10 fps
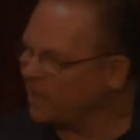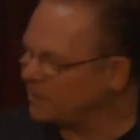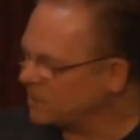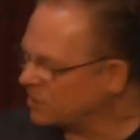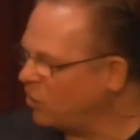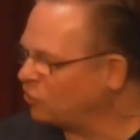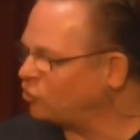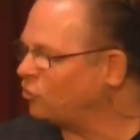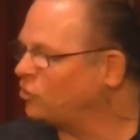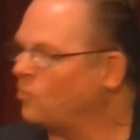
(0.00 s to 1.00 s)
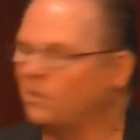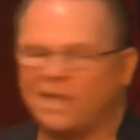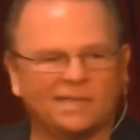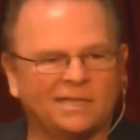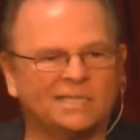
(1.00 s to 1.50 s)
let this culture, don't
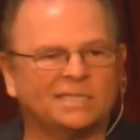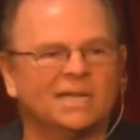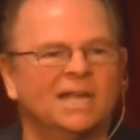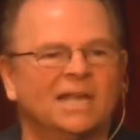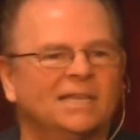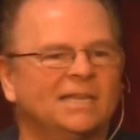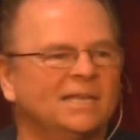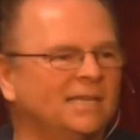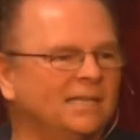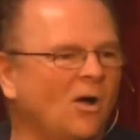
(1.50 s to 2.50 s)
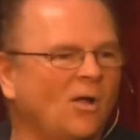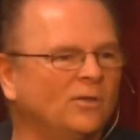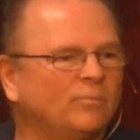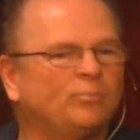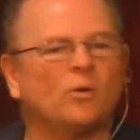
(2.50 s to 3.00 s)
let this, the,
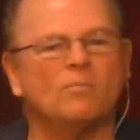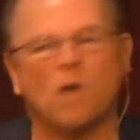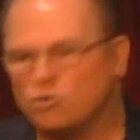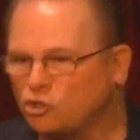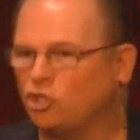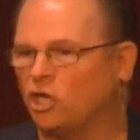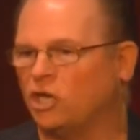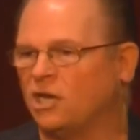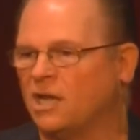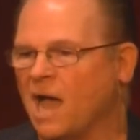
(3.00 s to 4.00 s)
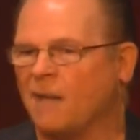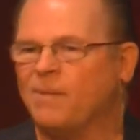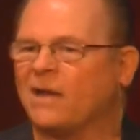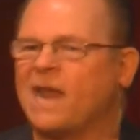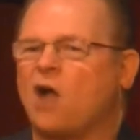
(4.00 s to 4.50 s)
all the promotion
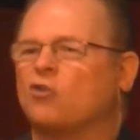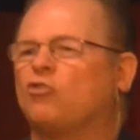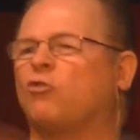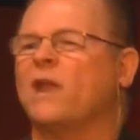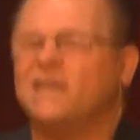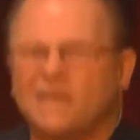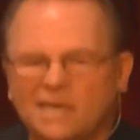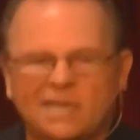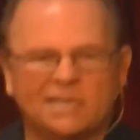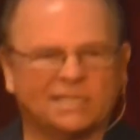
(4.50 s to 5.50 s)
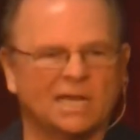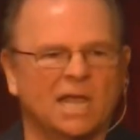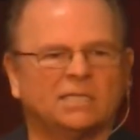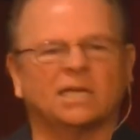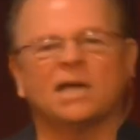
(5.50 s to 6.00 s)
about how great it
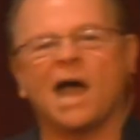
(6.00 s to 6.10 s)
is to